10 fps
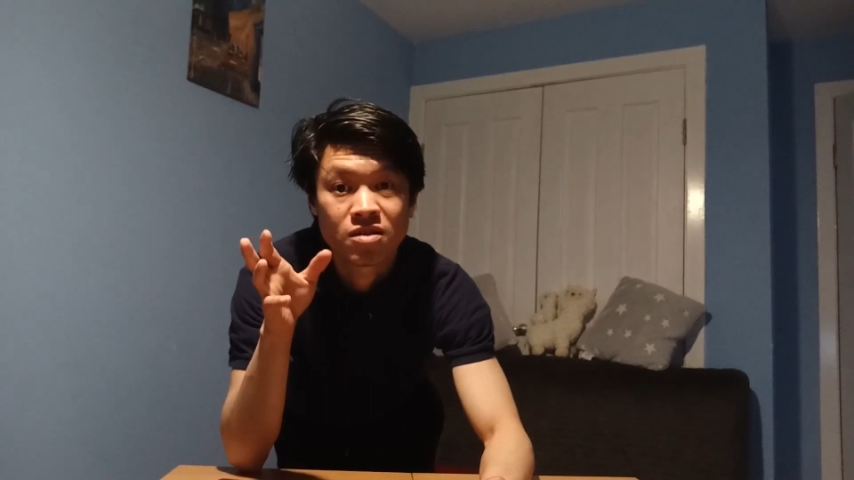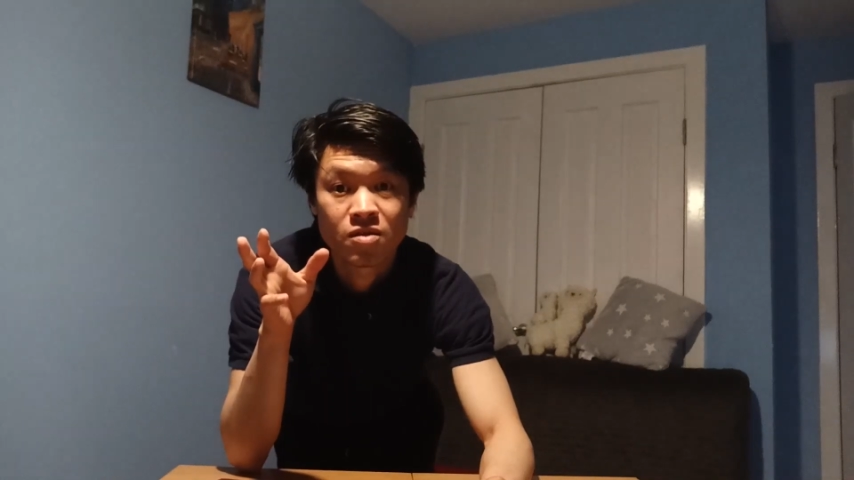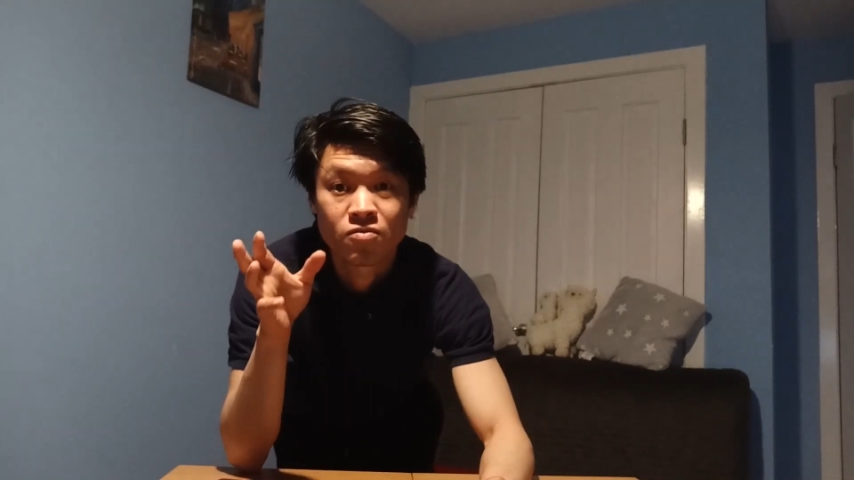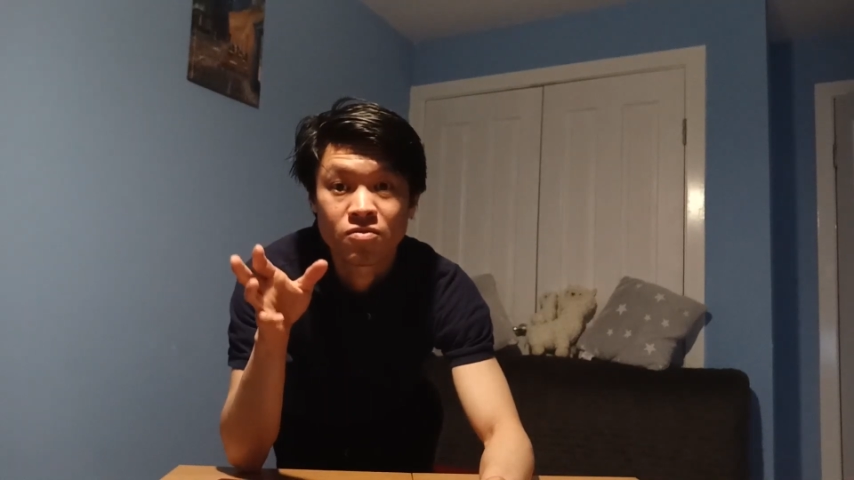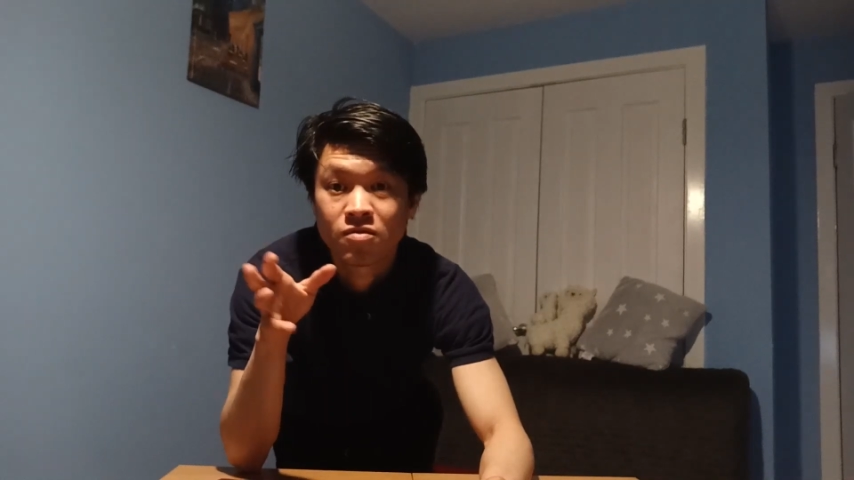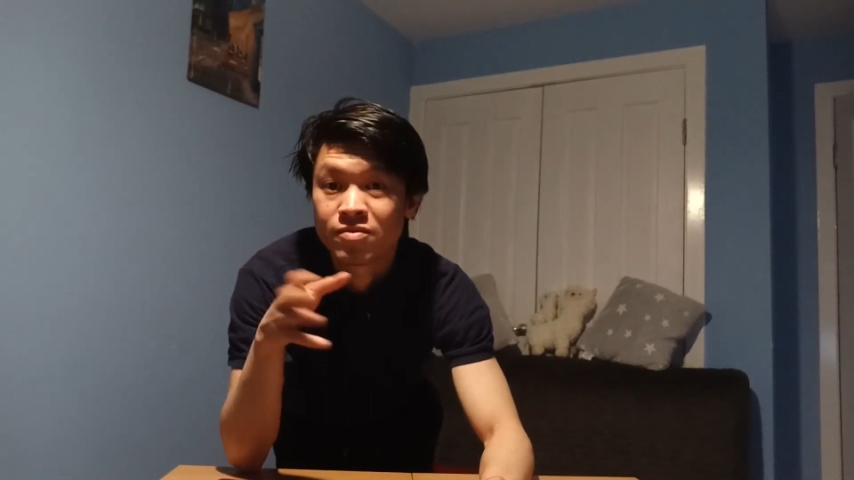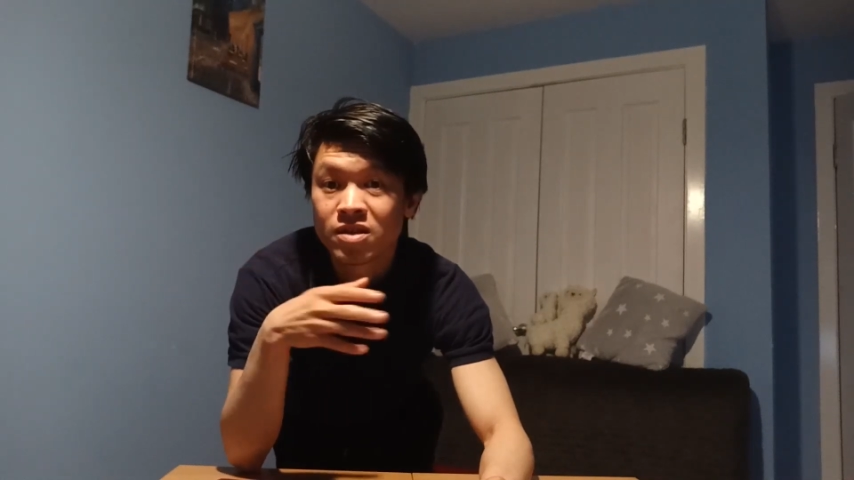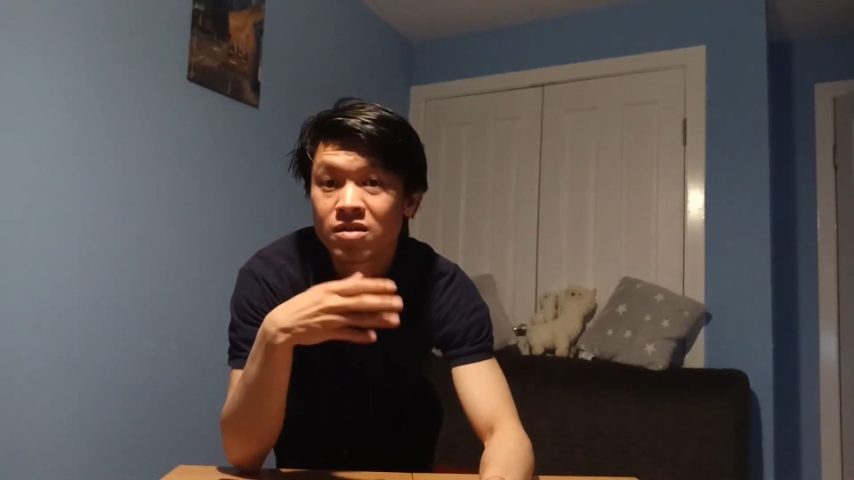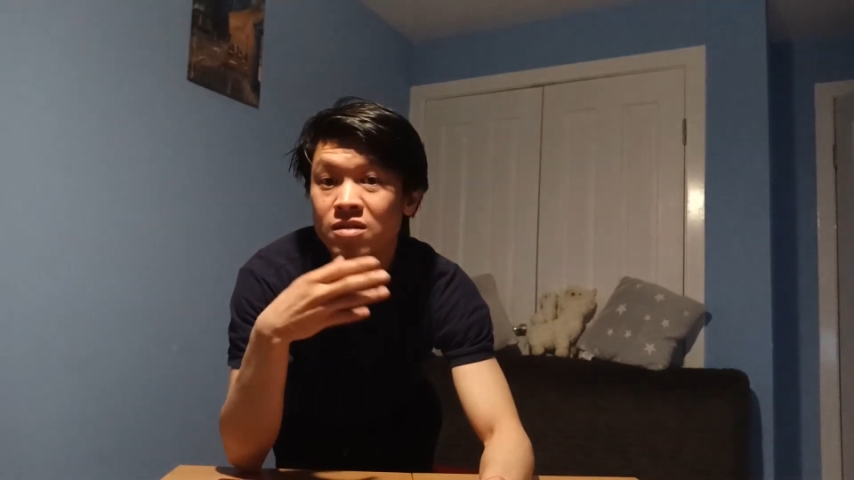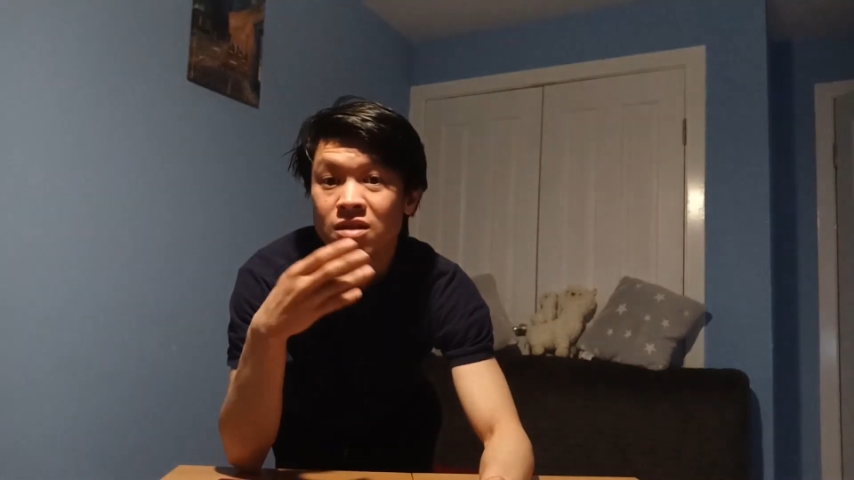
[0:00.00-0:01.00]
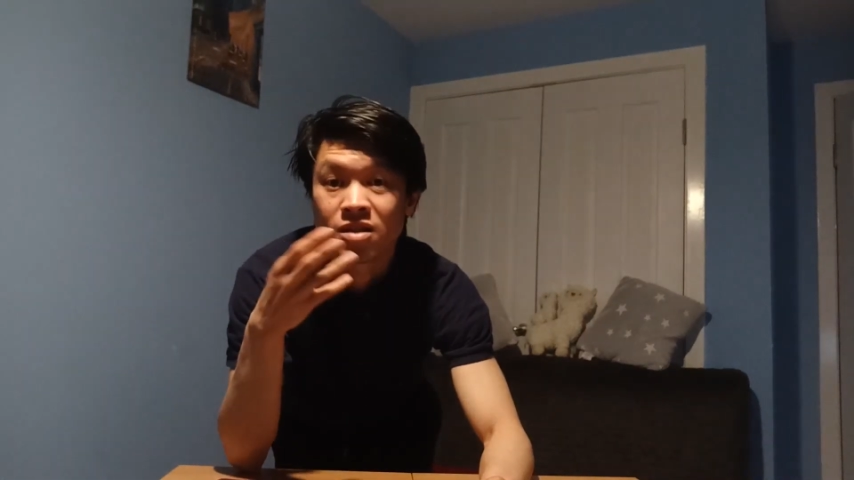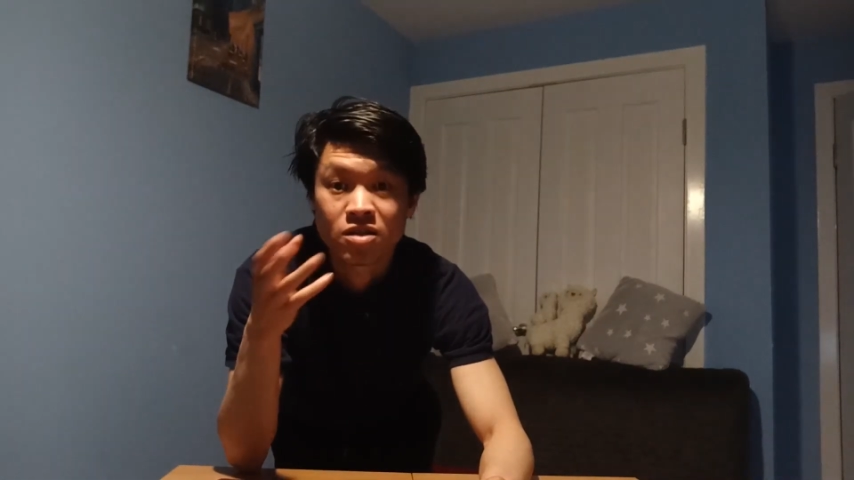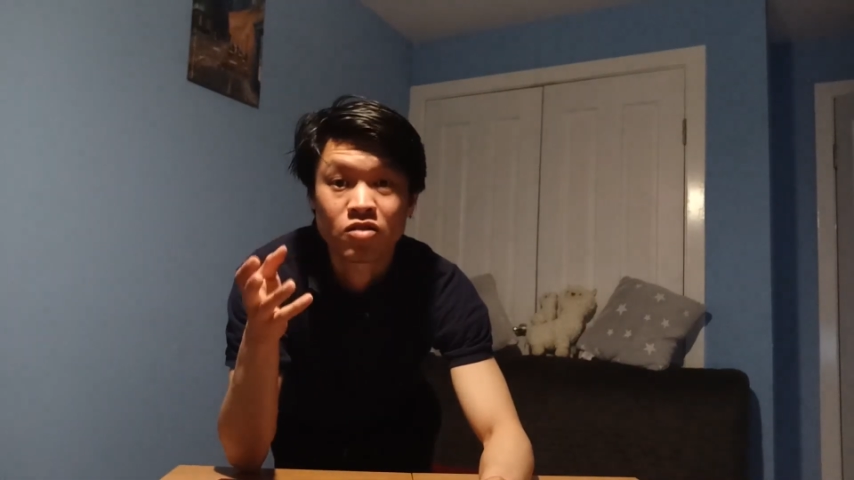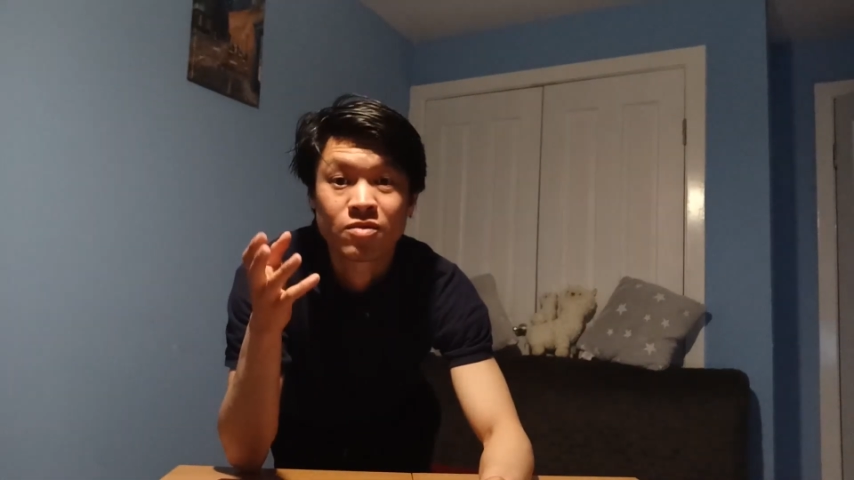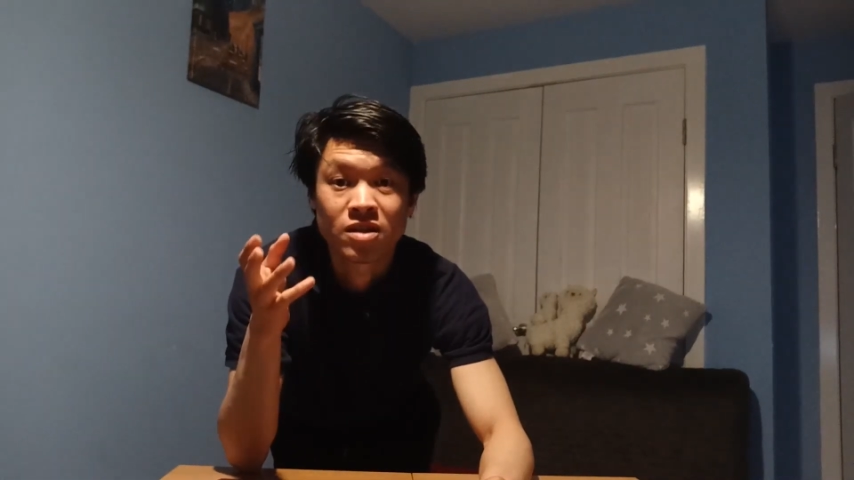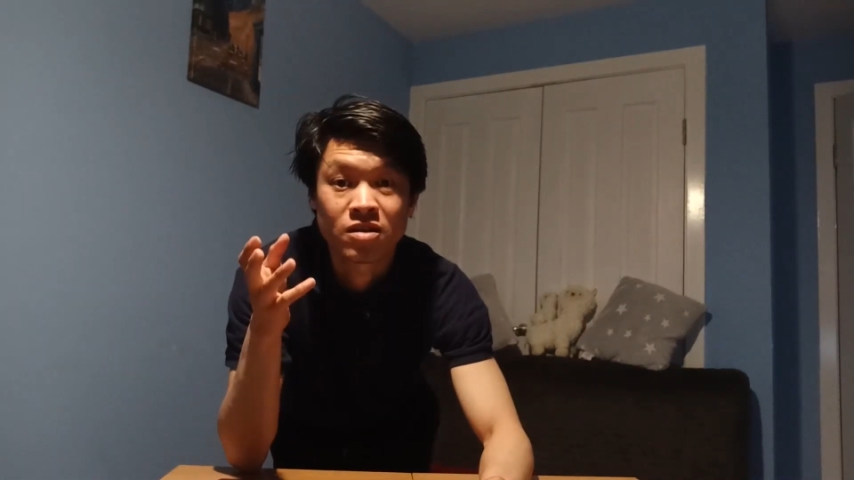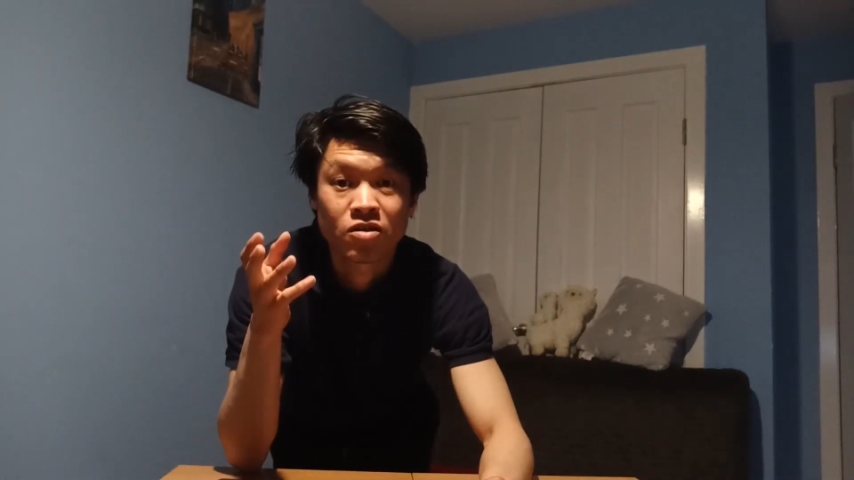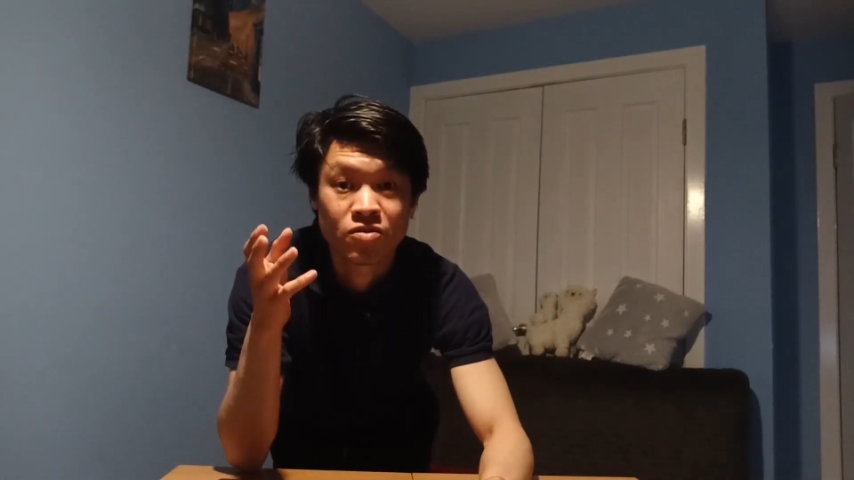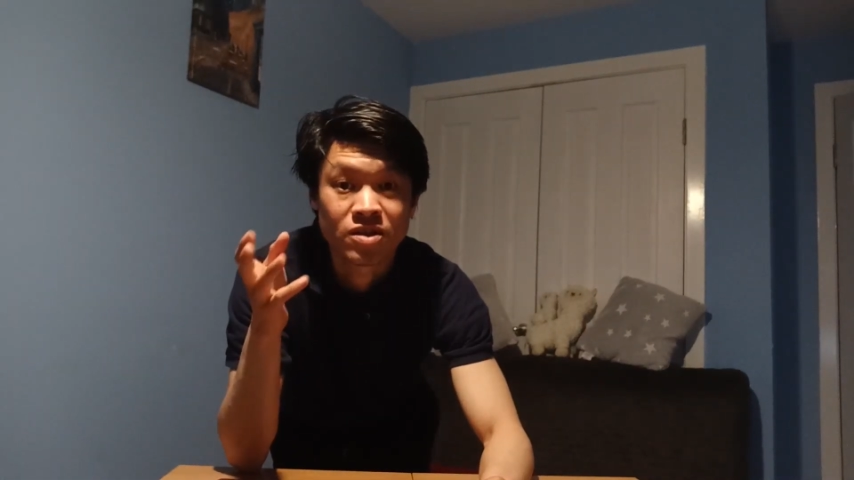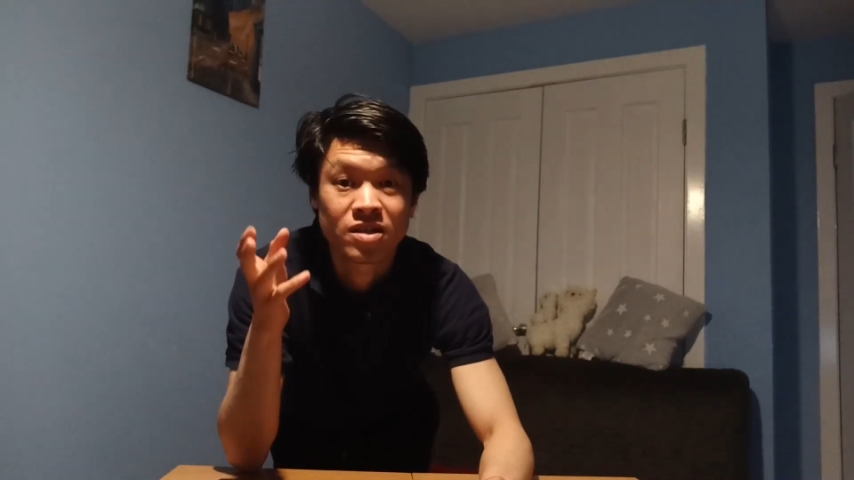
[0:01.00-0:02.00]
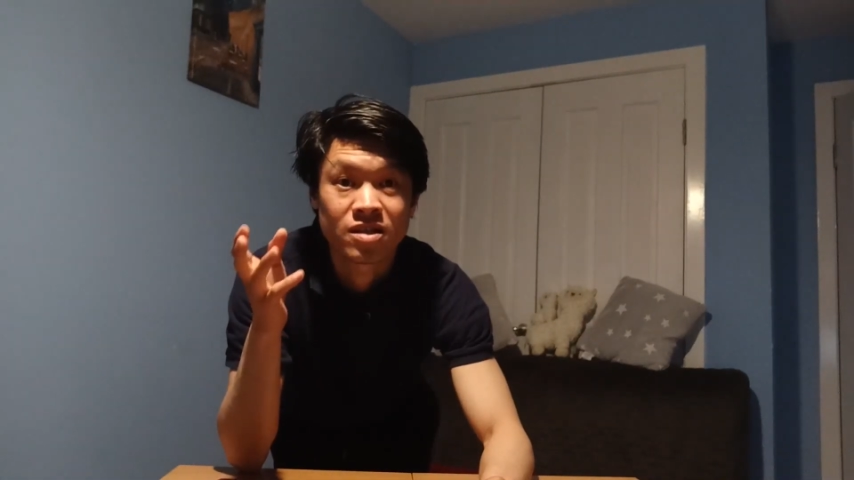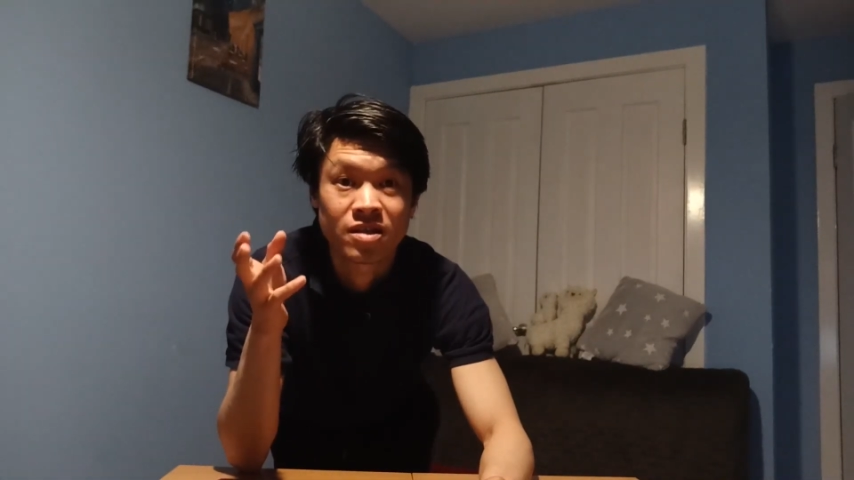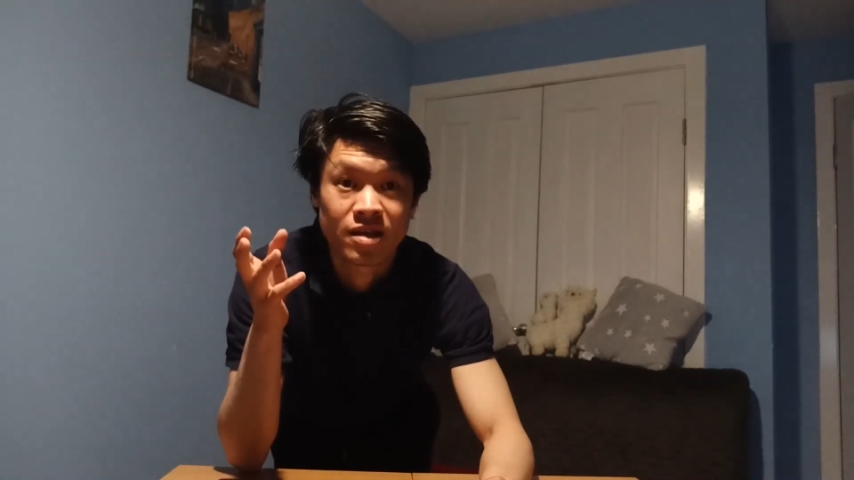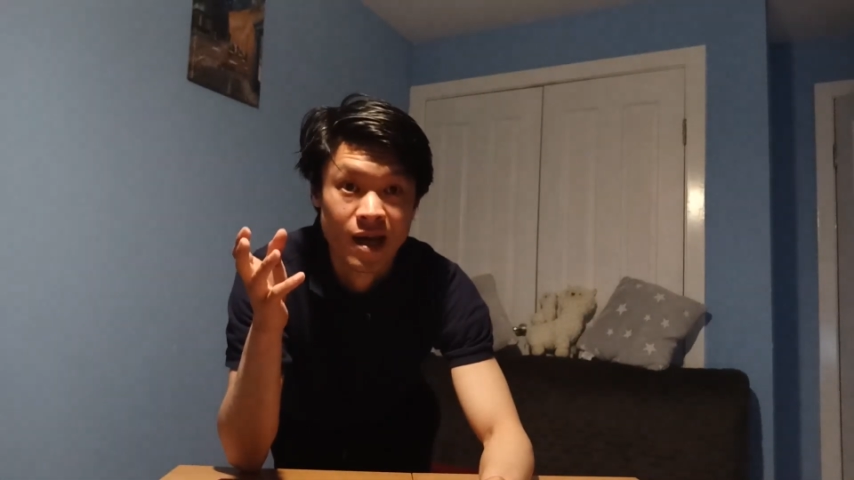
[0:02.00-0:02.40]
that will be needed to be included in an